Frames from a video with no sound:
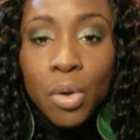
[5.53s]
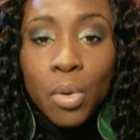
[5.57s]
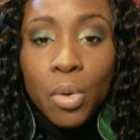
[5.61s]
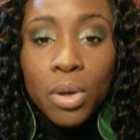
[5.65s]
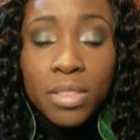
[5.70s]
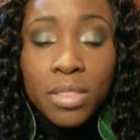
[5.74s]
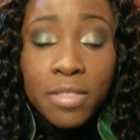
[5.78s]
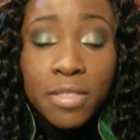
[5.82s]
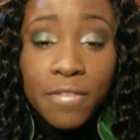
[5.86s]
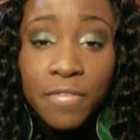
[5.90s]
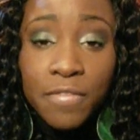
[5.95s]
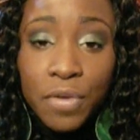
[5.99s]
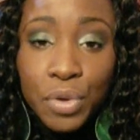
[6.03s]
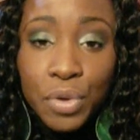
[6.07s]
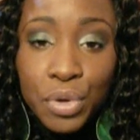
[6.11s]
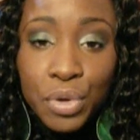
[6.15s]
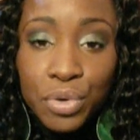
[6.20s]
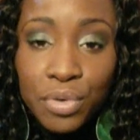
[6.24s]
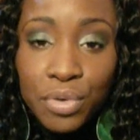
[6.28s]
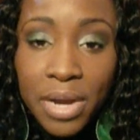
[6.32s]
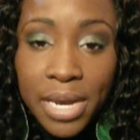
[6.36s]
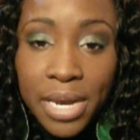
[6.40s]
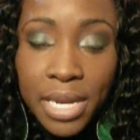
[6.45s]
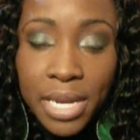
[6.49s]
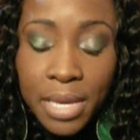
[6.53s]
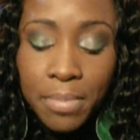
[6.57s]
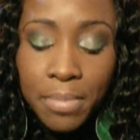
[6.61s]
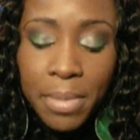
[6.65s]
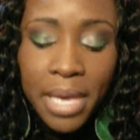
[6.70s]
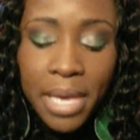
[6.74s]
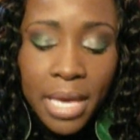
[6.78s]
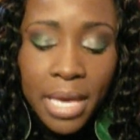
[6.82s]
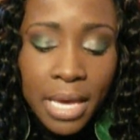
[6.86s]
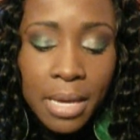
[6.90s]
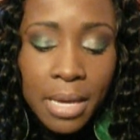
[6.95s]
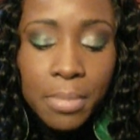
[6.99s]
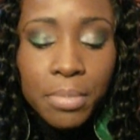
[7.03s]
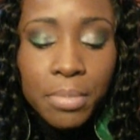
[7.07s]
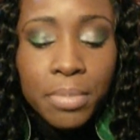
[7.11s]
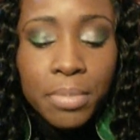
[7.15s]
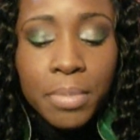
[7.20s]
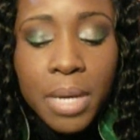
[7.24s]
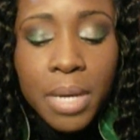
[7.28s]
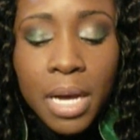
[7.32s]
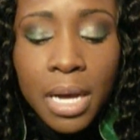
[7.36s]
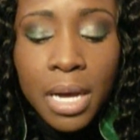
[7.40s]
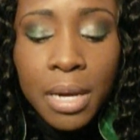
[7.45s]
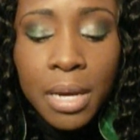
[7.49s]
on the Photo Ready makeup
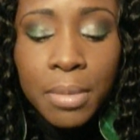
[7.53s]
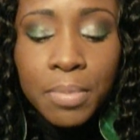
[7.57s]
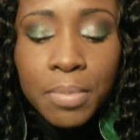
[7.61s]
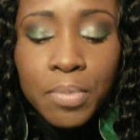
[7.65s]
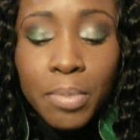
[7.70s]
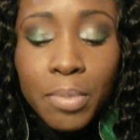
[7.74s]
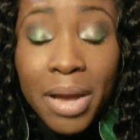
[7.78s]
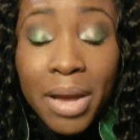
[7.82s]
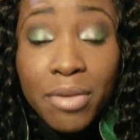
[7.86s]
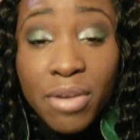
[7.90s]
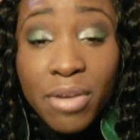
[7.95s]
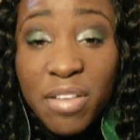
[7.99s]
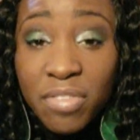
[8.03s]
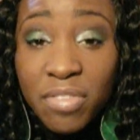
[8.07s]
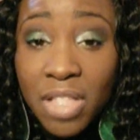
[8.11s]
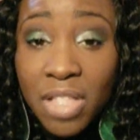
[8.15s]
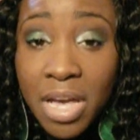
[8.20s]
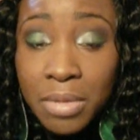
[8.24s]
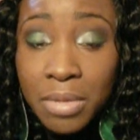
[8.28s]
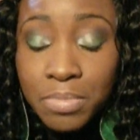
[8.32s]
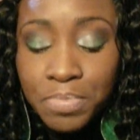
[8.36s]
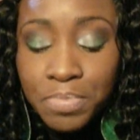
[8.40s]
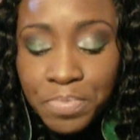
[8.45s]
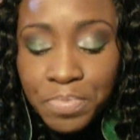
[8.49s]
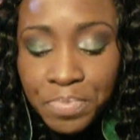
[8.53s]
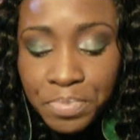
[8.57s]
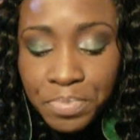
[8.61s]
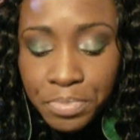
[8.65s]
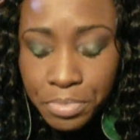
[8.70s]
by Revlon.